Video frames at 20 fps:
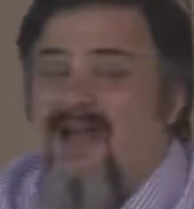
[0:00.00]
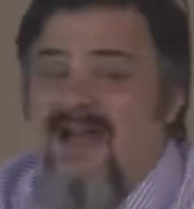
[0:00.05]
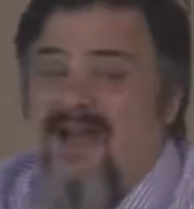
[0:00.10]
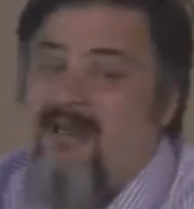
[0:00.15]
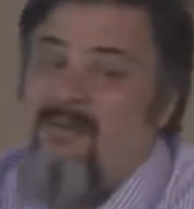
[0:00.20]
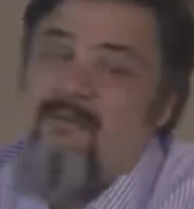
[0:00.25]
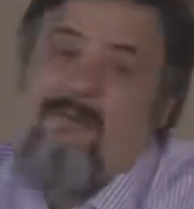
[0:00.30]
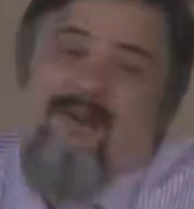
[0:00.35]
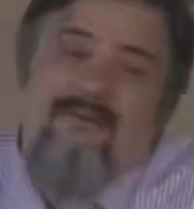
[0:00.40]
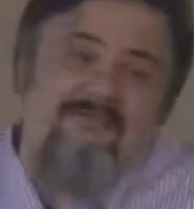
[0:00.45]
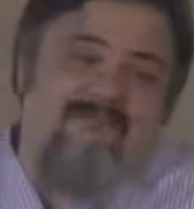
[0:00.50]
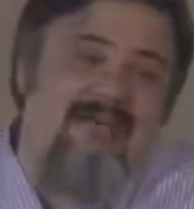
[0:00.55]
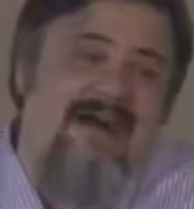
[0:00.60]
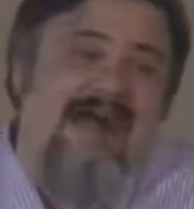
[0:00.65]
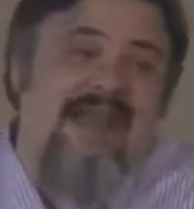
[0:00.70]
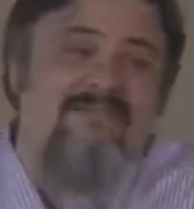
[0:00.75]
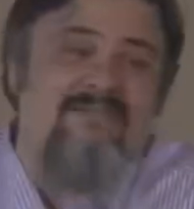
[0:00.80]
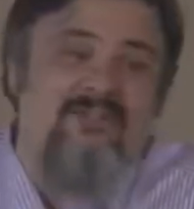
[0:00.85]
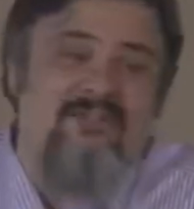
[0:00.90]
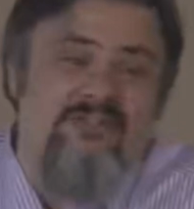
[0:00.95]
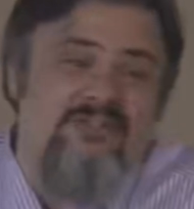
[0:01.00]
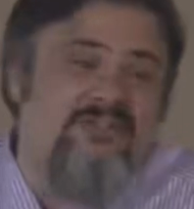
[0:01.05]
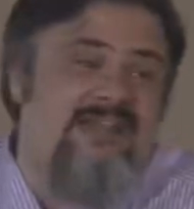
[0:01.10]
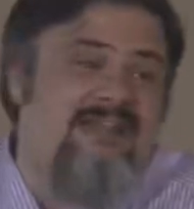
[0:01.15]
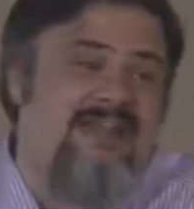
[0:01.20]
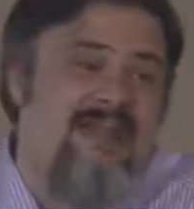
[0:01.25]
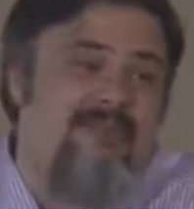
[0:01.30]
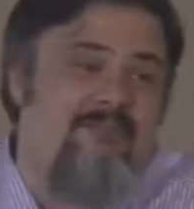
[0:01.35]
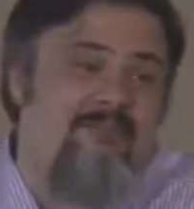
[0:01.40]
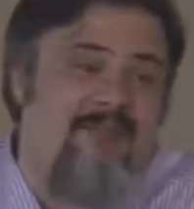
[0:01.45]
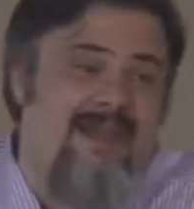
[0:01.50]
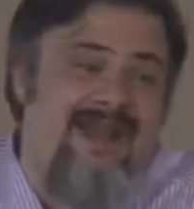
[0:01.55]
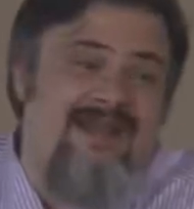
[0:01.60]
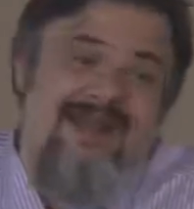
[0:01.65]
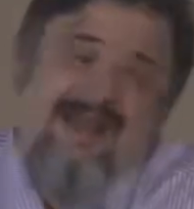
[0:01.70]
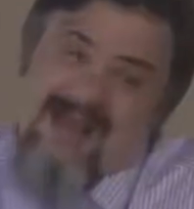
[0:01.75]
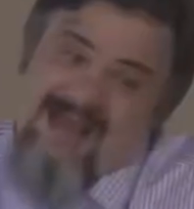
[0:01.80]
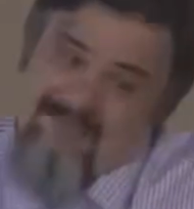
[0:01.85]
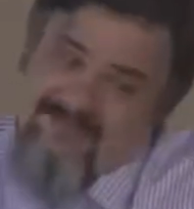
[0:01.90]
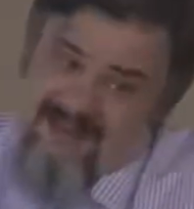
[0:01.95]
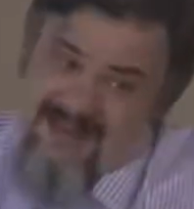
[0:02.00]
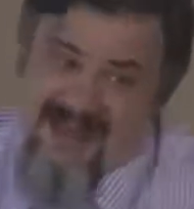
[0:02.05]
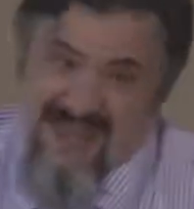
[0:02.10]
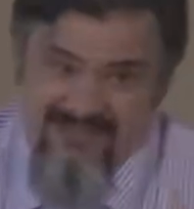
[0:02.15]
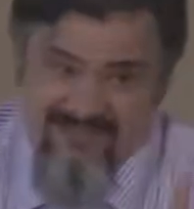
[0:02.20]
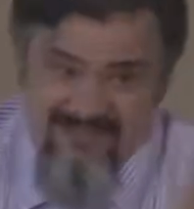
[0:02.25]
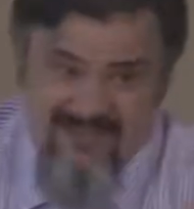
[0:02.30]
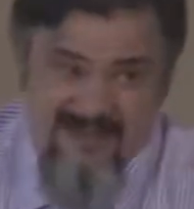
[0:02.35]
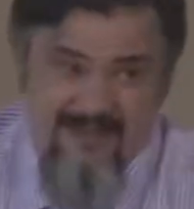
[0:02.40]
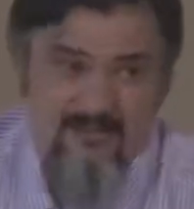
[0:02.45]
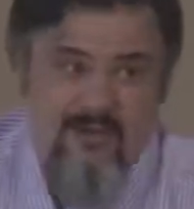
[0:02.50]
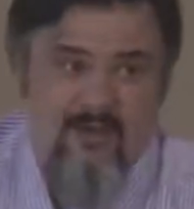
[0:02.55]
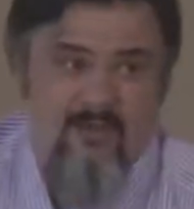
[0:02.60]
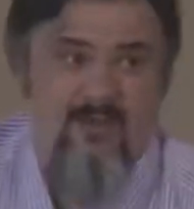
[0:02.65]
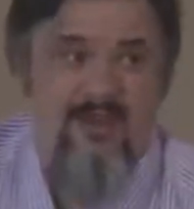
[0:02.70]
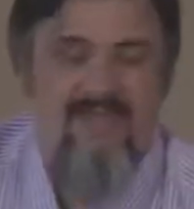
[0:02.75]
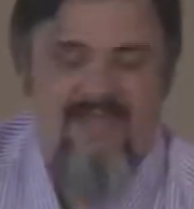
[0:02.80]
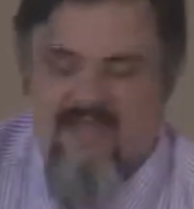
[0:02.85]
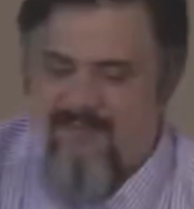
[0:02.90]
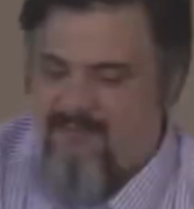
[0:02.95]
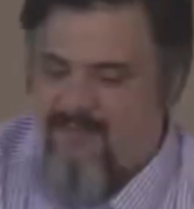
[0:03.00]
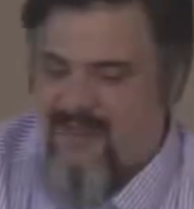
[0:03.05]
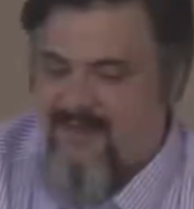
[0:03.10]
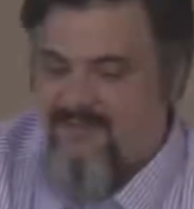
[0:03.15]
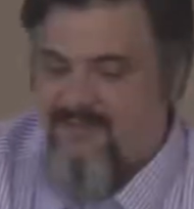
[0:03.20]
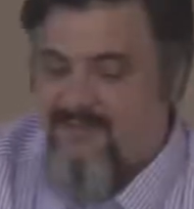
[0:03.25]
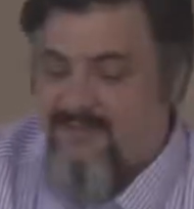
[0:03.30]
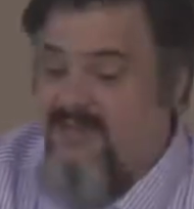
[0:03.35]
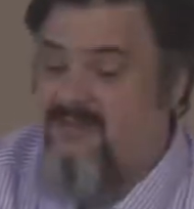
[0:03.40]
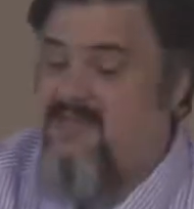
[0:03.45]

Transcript: I'm about five years into that bet. I'm, i think I'm going to win that bet.